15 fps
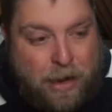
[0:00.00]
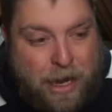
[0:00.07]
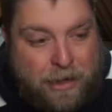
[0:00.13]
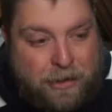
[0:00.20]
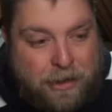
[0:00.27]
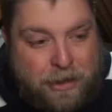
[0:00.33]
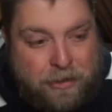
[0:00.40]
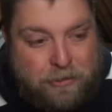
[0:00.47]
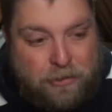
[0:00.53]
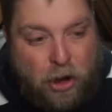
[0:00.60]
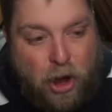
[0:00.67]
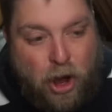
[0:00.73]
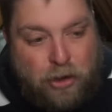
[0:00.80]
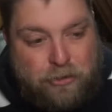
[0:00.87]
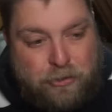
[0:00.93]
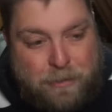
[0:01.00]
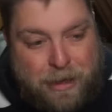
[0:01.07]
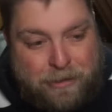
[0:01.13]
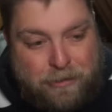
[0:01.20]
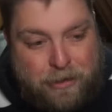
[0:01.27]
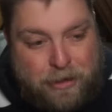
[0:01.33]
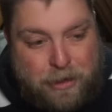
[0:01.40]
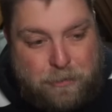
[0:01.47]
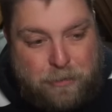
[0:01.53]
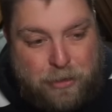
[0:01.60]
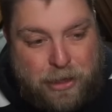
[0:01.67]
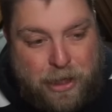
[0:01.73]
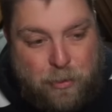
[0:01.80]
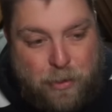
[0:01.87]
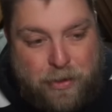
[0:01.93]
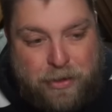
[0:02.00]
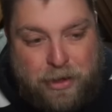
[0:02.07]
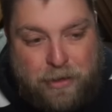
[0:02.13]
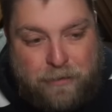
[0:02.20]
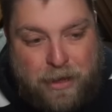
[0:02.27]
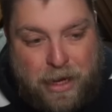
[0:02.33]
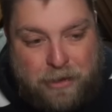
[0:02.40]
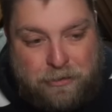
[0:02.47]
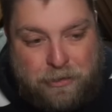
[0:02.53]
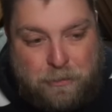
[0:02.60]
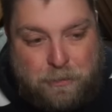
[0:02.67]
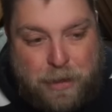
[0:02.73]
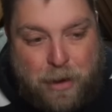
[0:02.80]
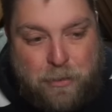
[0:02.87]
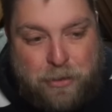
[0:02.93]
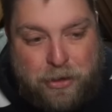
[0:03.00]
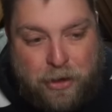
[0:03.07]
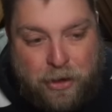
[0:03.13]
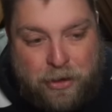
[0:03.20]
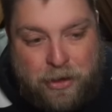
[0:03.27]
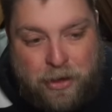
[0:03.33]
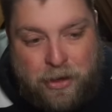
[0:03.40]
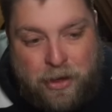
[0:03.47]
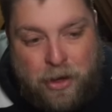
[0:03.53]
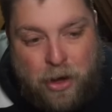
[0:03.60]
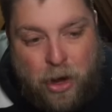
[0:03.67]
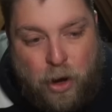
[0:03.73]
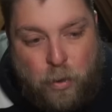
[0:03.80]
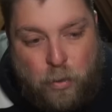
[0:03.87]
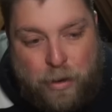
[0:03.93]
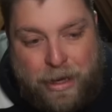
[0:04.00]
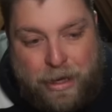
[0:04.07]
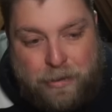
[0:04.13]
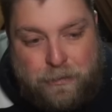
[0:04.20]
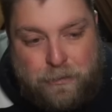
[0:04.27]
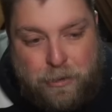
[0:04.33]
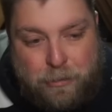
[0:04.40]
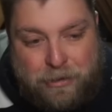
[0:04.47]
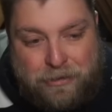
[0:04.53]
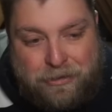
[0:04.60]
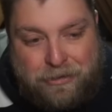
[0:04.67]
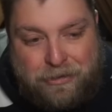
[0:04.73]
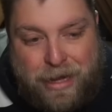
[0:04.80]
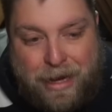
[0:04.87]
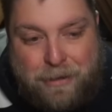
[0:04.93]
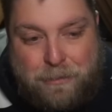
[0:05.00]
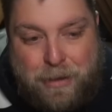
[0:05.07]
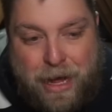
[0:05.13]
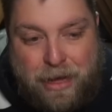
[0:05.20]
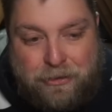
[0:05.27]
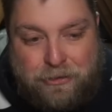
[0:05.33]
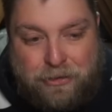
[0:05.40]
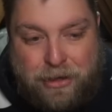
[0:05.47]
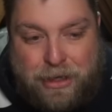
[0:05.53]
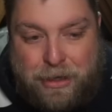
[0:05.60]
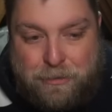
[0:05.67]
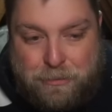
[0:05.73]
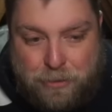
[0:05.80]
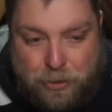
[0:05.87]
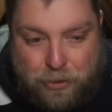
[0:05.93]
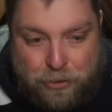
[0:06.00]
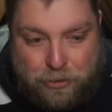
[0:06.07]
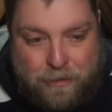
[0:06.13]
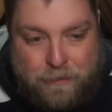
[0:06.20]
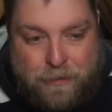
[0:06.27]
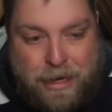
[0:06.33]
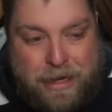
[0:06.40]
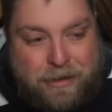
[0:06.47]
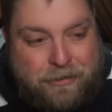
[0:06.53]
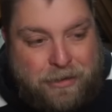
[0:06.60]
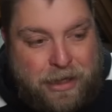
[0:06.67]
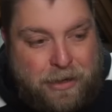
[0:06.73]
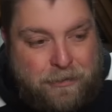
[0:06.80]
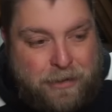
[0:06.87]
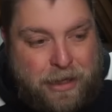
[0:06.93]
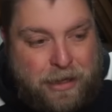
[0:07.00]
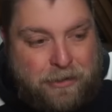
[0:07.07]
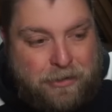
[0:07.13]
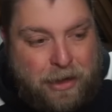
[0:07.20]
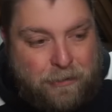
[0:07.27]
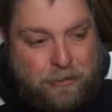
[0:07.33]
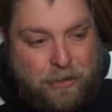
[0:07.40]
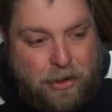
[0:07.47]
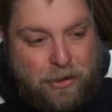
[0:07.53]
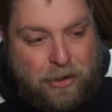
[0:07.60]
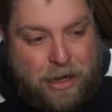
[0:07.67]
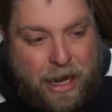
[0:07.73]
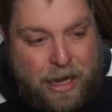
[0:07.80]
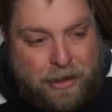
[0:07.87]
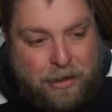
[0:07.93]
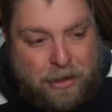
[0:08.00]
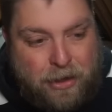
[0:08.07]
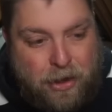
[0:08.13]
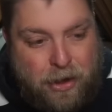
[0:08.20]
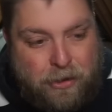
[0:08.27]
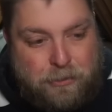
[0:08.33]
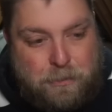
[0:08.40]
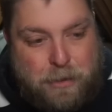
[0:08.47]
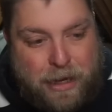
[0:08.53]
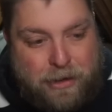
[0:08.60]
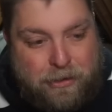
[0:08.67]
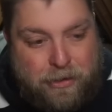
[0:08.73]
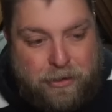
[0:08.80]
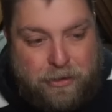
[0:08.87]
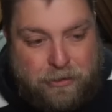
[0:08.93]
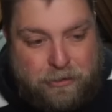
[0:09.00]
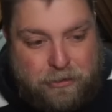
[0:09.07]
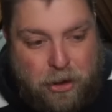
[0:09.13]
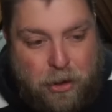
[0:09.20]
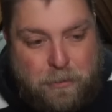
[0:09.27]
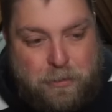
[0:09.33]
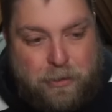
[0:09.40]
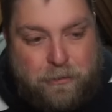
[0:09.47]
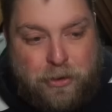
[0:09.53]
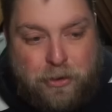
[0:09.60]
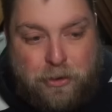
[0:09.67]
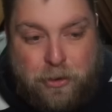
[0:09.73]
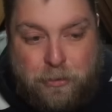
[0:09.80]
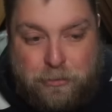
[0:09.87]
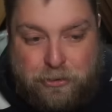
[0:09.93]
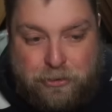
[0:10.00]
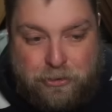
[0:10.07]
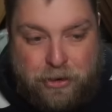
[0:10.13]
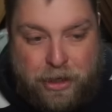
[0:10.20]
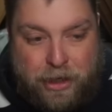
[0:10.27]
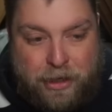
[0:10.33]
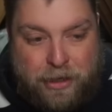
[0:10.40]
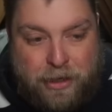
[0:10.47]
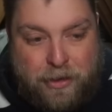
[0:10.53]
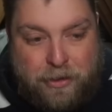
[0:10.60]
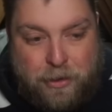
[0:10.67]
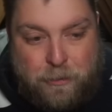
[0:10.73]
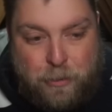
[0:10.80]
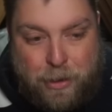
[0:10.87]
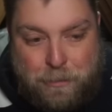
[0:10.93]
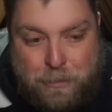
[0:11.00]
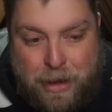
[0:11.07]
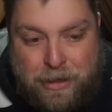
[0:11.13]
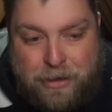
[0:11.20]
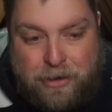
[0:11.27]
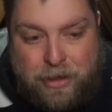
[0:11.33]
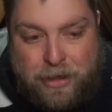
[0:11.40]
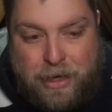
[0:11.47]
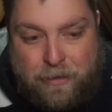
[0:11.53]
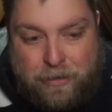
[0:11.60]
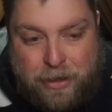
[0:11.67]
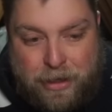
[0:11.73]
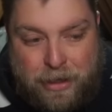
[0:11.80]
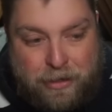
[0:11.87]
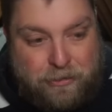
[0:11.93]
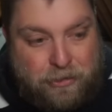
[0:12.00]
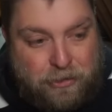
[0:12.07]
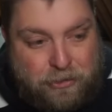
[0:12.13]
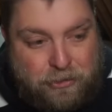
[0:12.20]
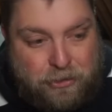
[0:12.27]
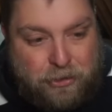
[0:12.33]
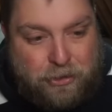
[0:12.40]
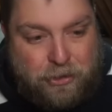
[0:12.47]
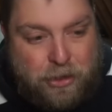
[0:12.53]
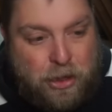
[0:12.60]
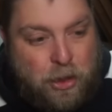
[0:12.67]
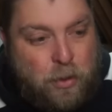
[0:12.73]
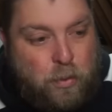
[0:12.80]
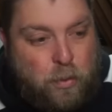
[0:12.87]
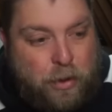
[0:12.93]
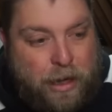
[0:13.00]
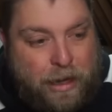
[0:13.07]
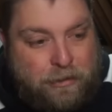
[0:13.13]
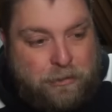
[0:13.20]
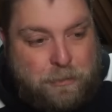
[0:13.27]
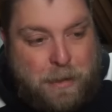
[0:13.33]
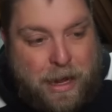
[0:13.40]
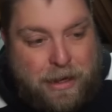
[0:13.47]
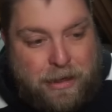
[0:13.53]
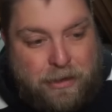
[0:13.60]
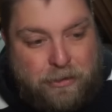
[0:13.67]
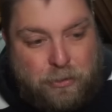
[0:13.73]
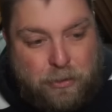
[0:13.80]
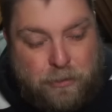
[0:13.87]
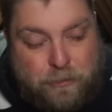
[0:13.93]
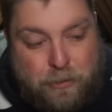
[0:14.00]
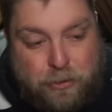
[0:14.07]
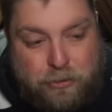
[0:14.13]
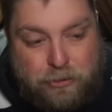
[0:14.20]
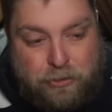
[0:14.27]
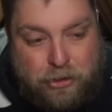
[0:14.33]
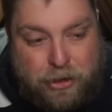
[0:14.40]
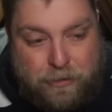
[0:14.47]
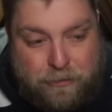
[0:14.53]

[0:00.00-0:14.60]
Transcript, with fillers: ad to automatically play when the device is powered on or wakes from its standby sleep mode. Fire TVs have long had a large banner at the top of the home screen that, when manually navigated to, would expand into a full-screen